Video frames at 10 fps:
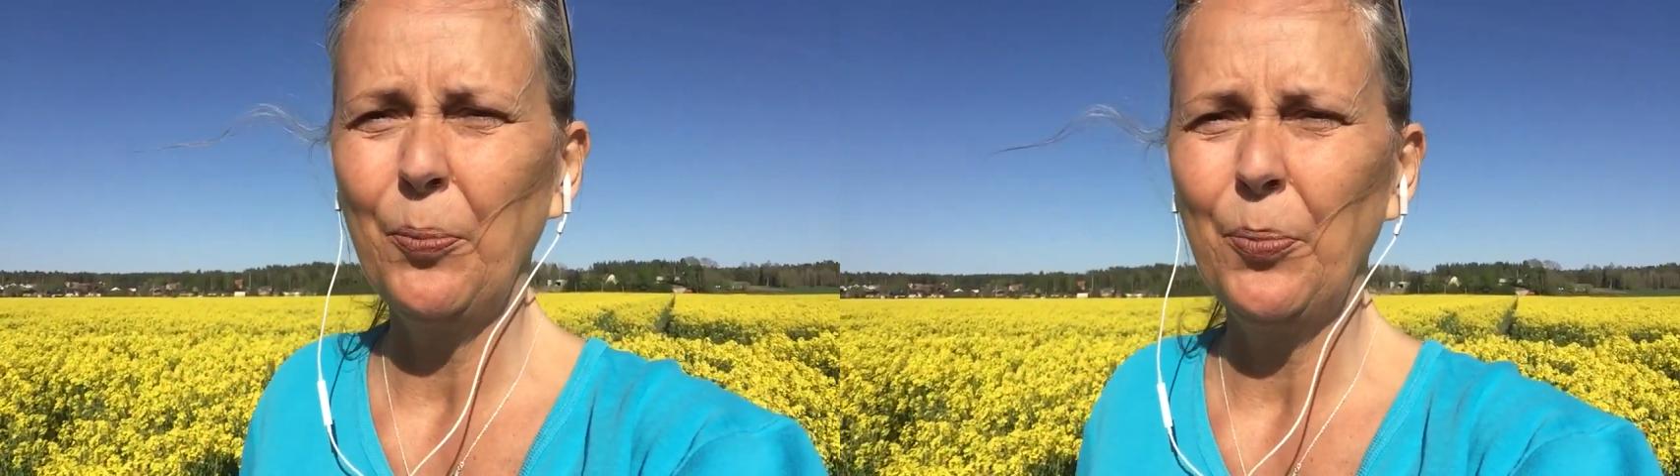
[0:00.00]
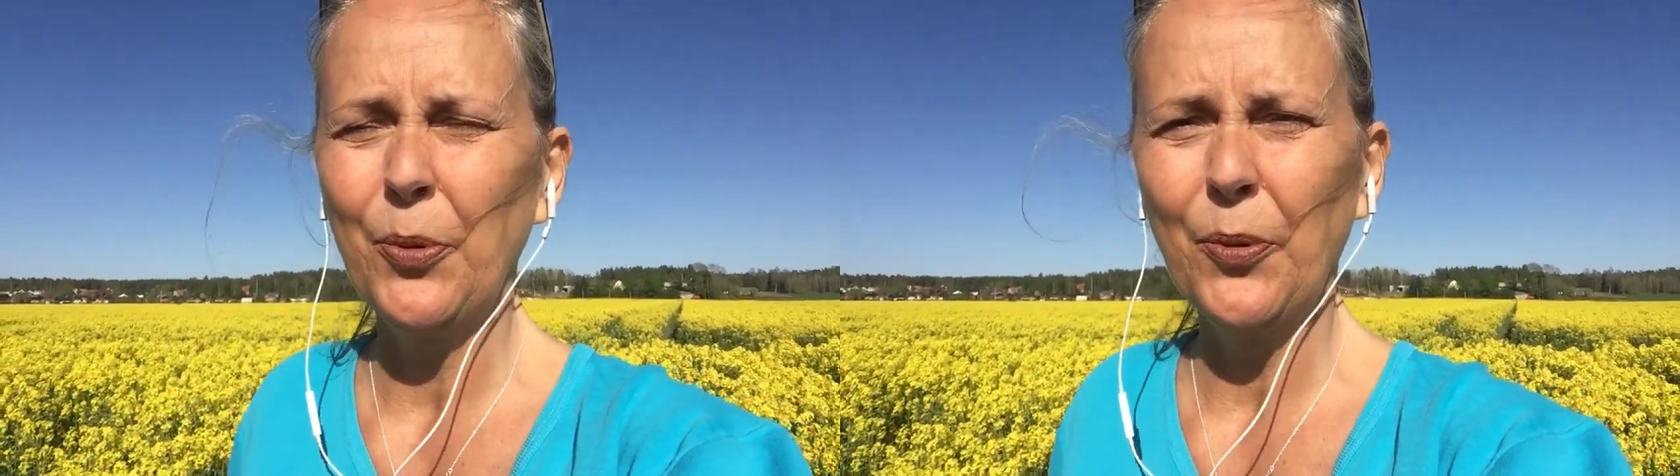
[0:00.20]

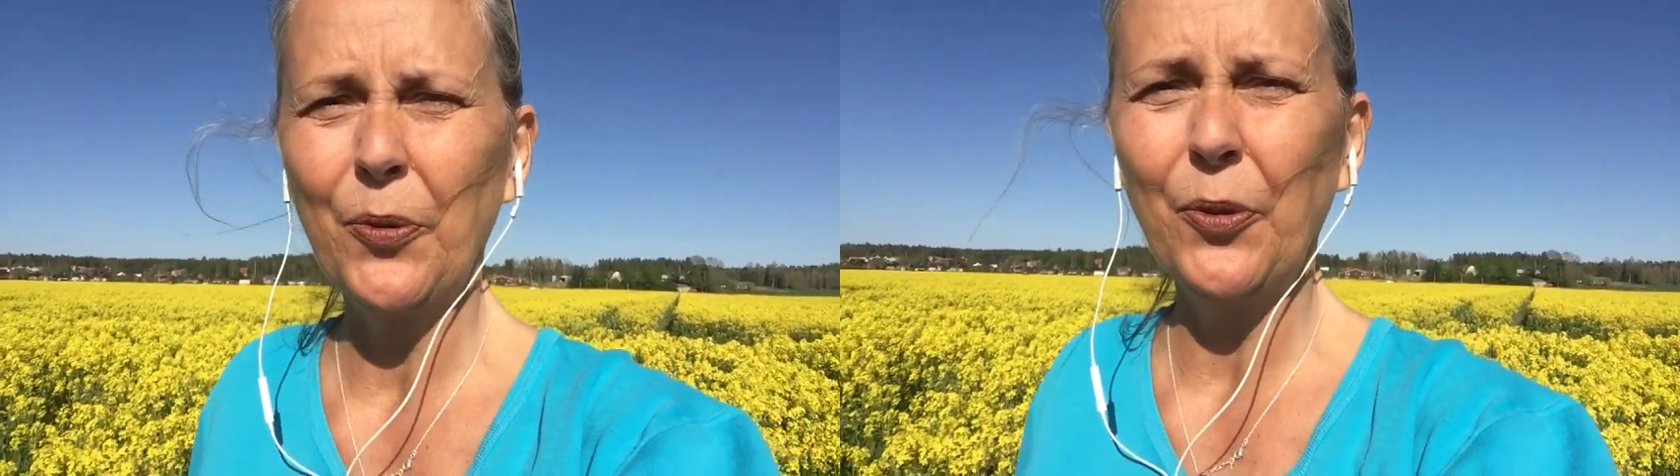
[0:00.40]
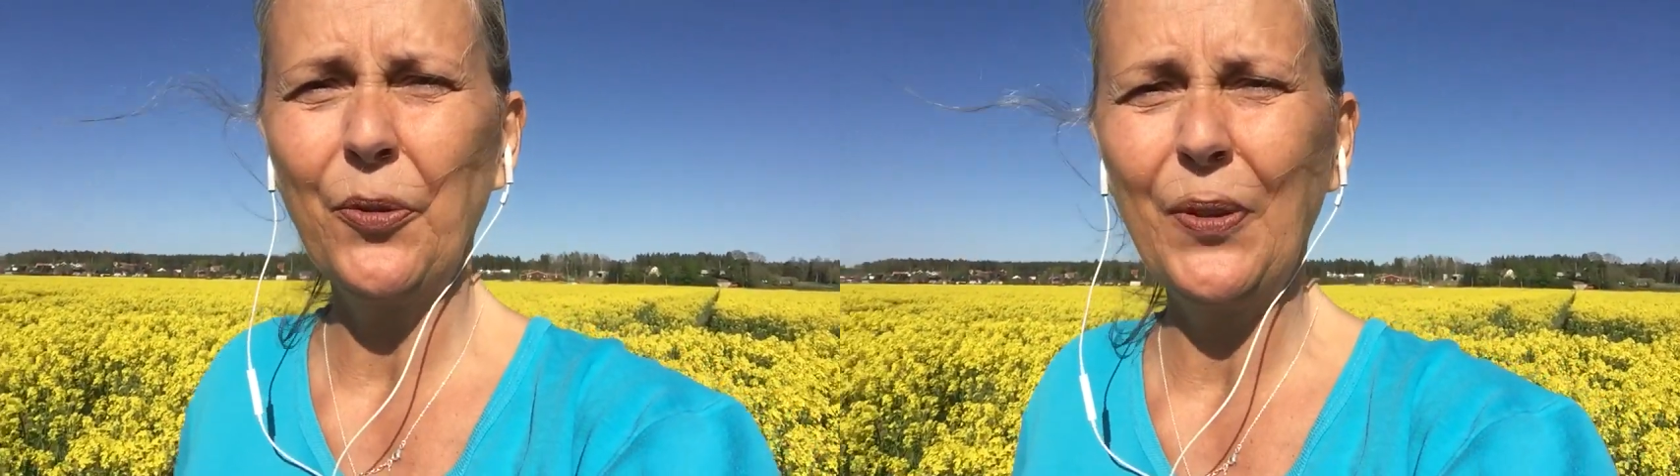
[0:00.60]

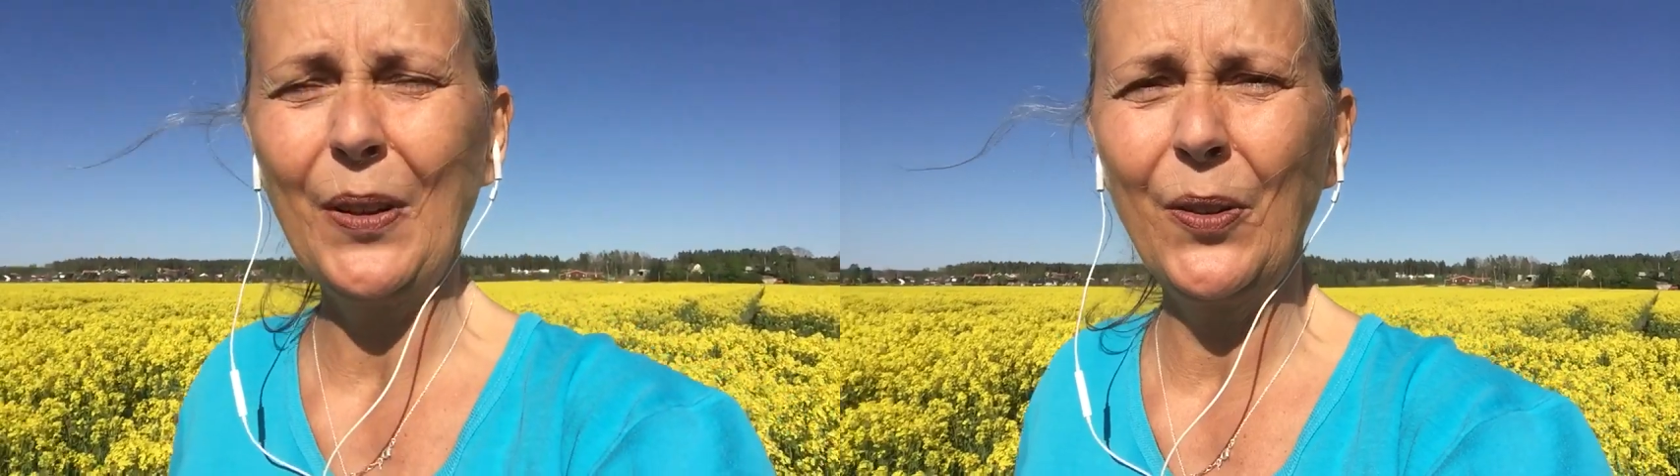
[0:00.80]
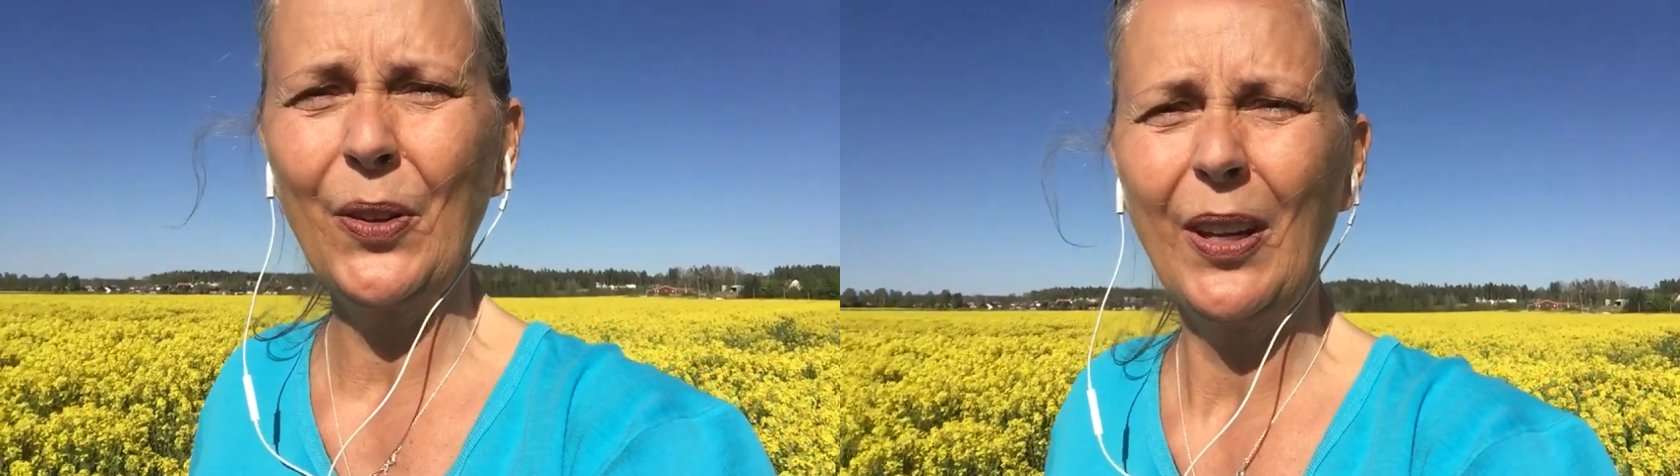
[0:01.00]
beautiful
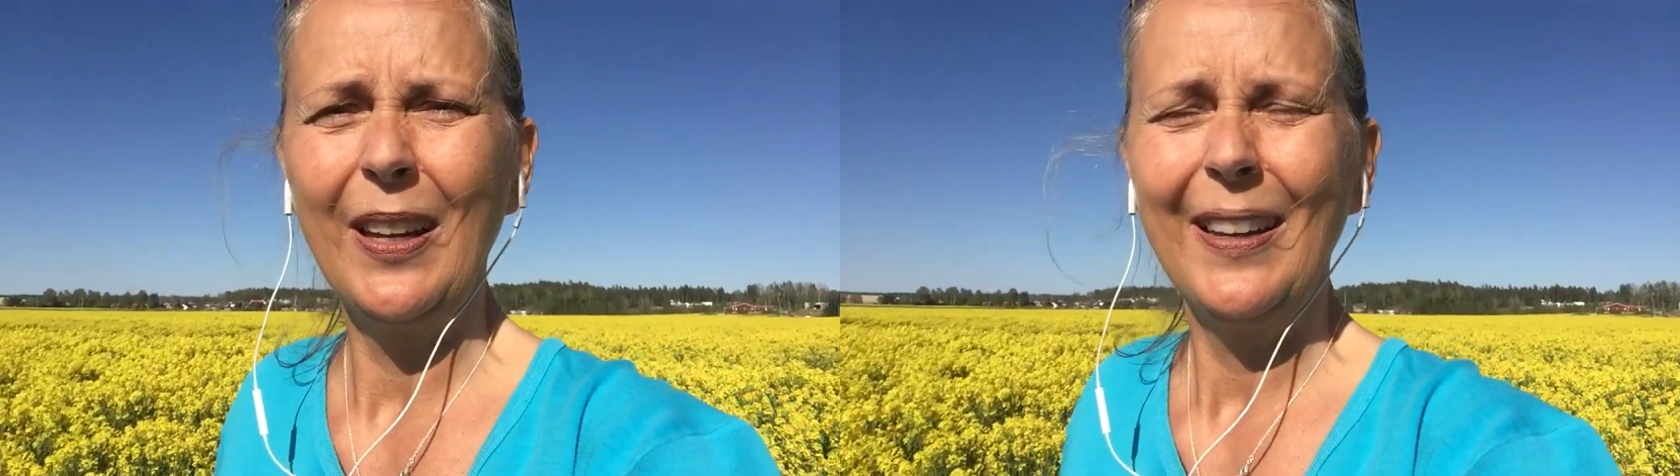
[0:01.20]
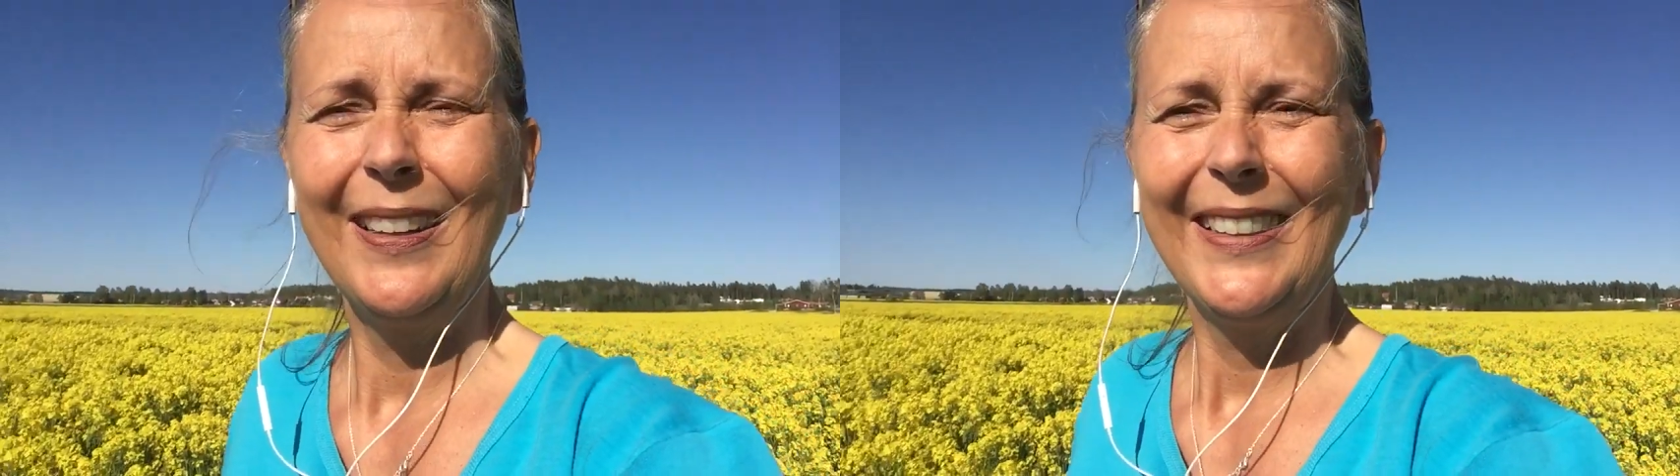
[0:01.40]

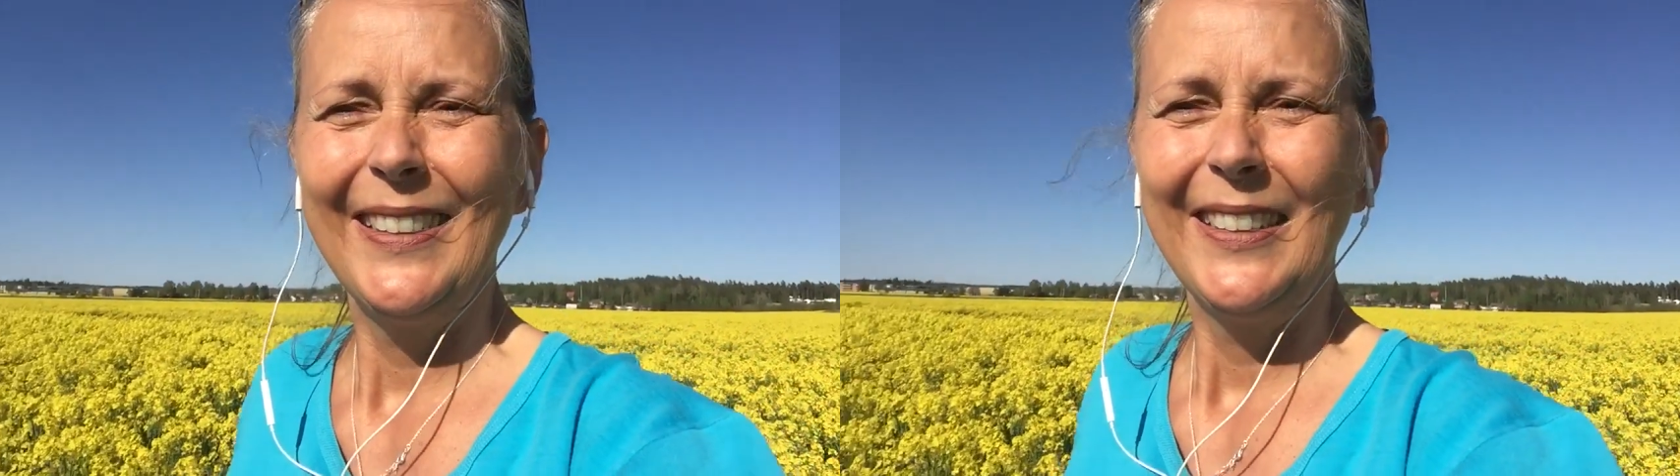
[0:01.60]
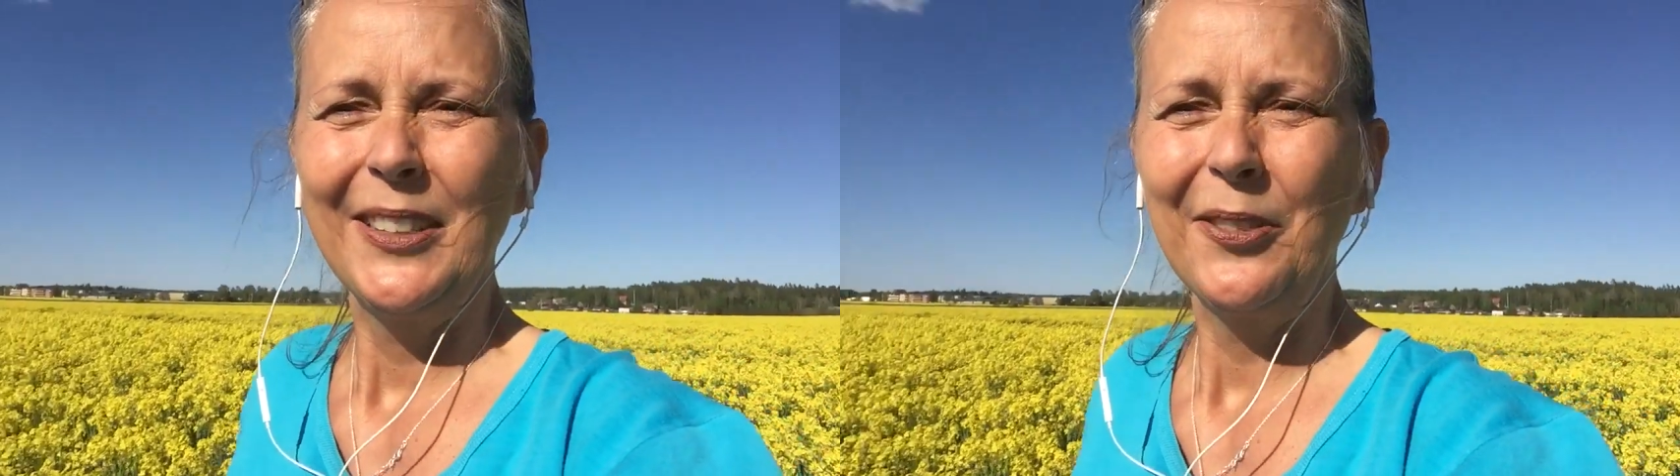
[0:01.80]
field,